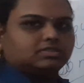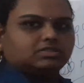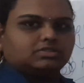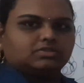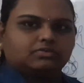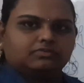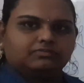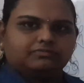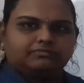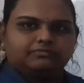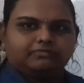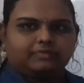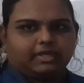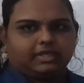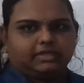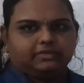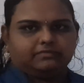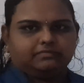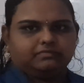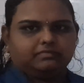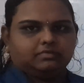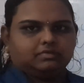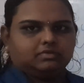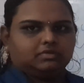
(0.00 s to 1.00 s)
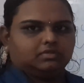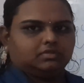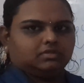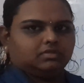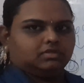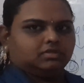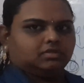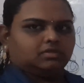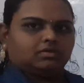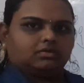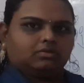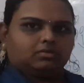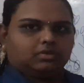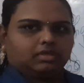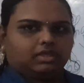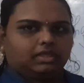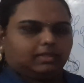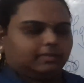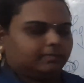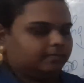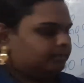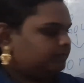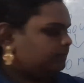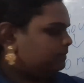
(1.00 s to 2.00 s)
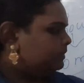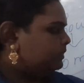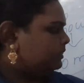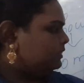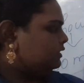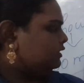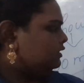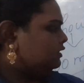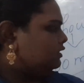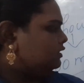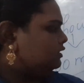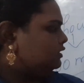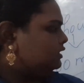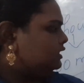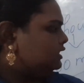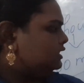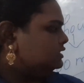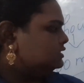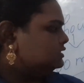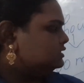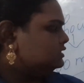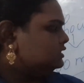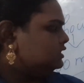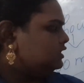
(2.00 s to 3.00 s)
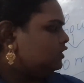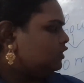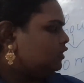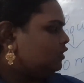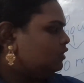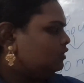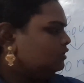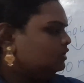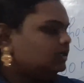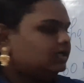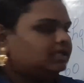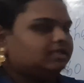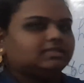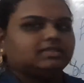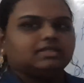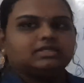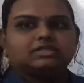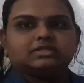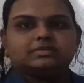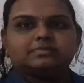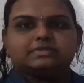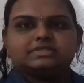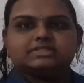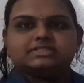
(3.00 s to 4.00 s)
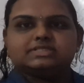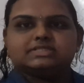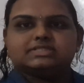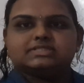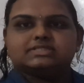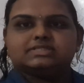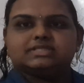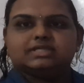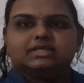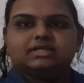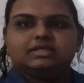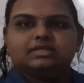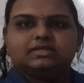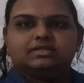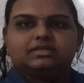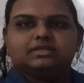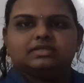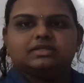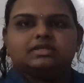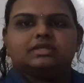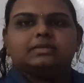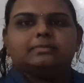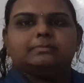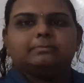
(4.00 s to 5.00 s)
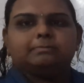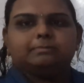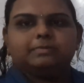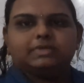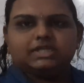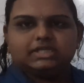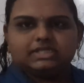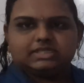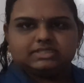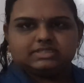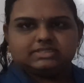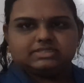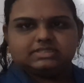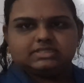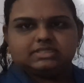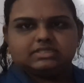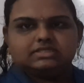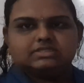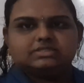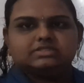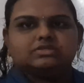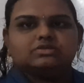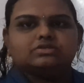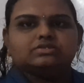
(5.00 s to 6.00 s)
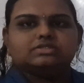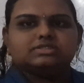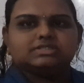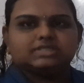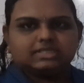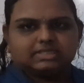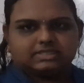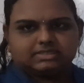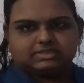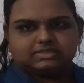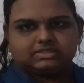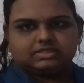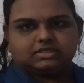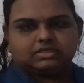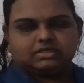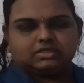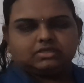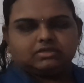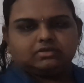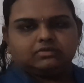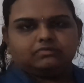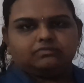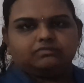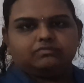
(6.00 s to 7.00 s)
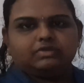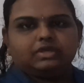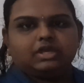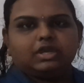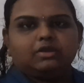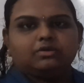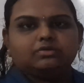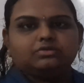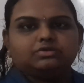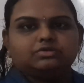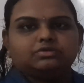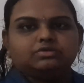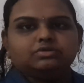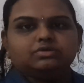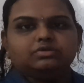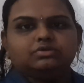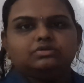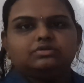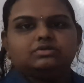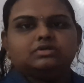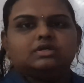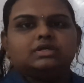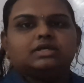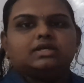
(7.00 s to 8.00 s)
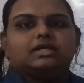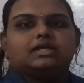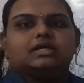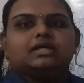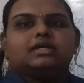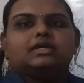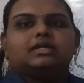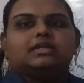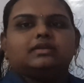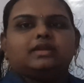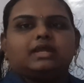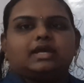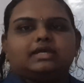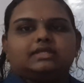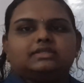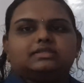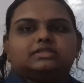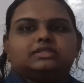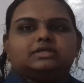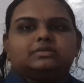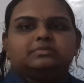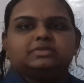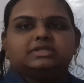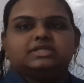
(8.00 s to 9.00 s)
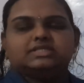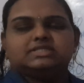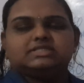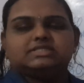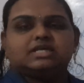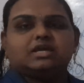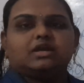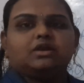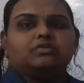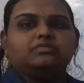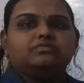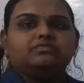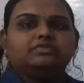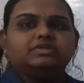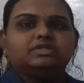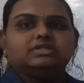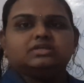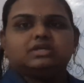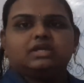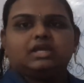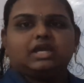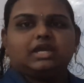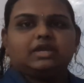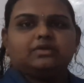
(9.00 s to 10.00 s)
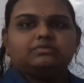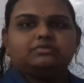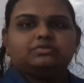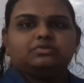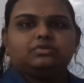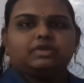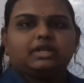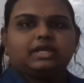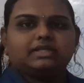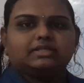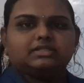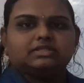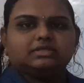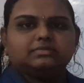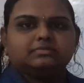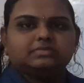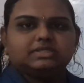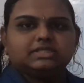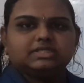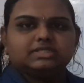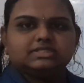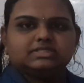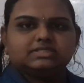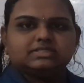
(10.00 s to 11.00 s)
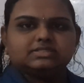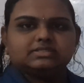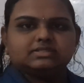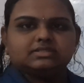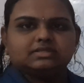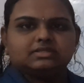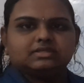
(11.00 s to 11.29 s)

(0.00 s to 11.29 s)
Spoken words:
So 5. Okay. Next, a long hand that represents the minutes. So 6. We have to write the minutes. How we have to write the minutes?